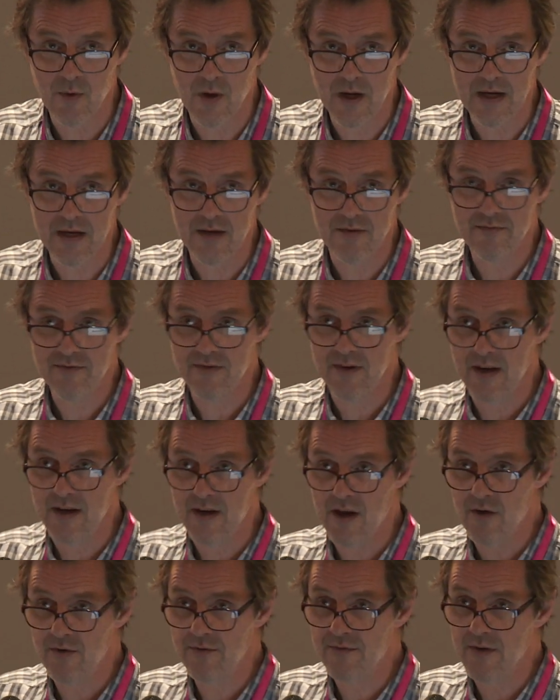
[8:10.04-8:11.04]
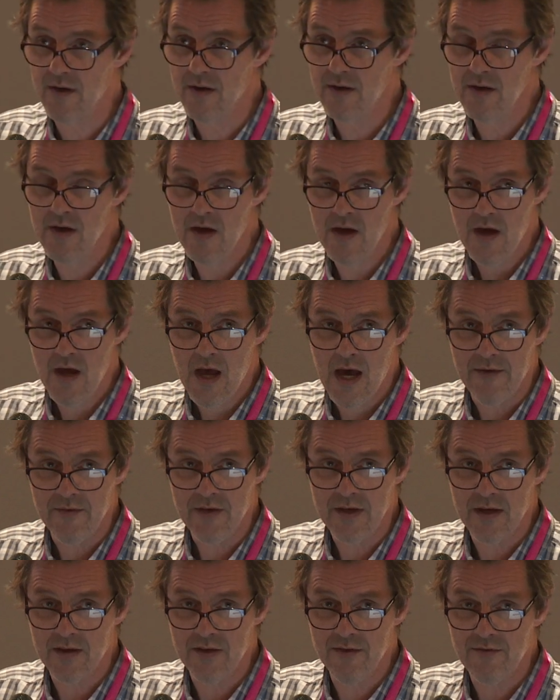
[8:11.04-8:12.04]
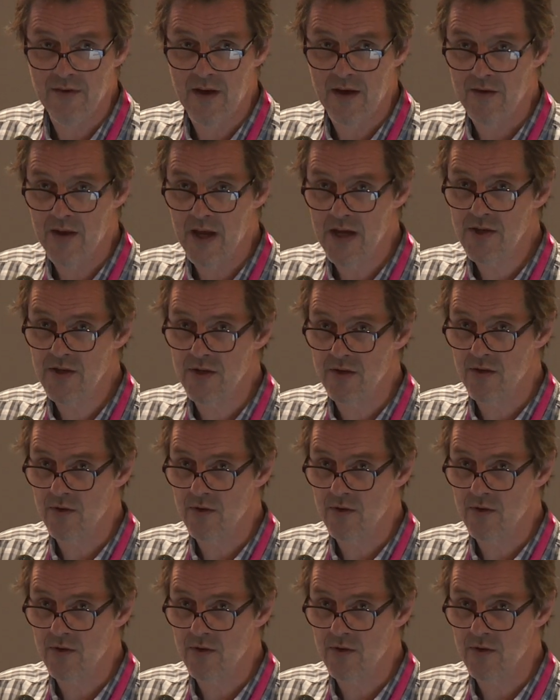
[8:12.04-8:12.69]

working in Philadelphia, having done the foundation